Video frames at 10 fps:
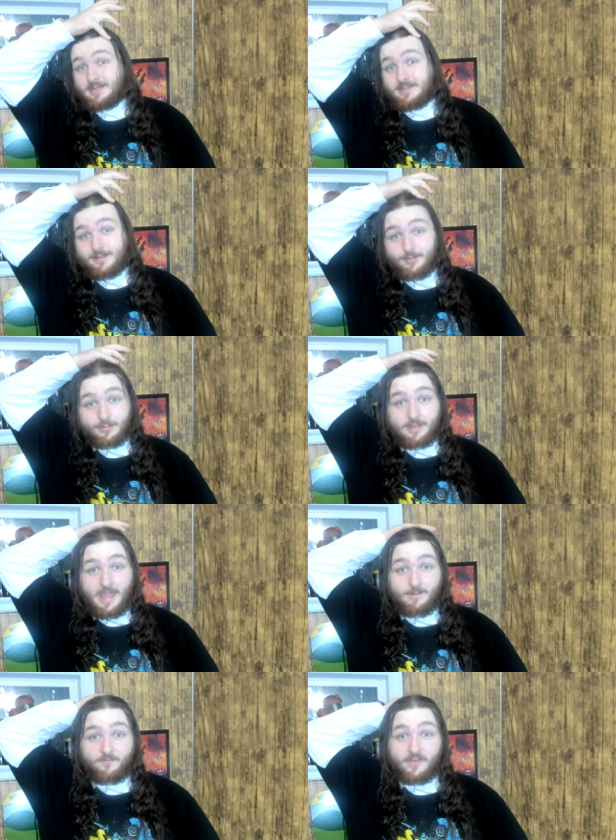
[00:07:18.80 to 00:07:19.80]
does this
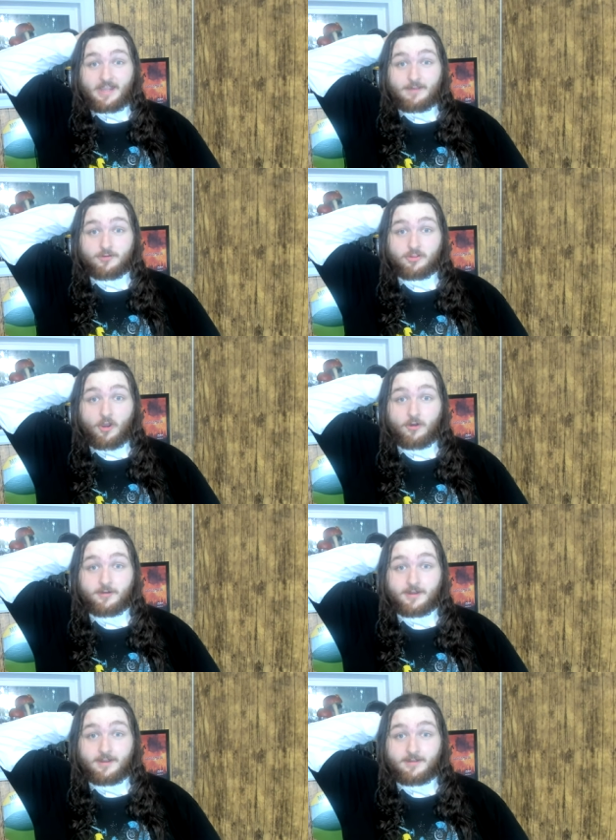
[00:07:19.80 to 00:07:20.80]
game think I'm
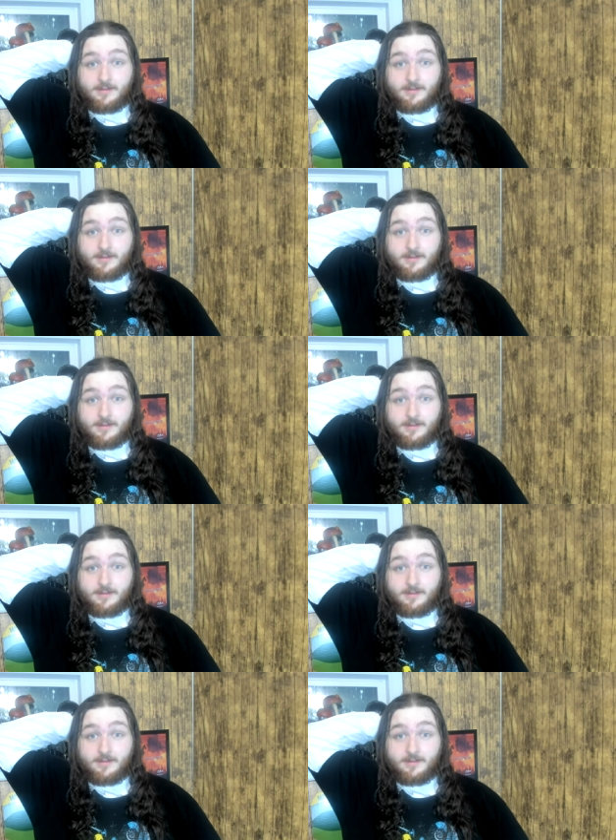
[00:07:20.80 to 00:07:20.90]
retarded?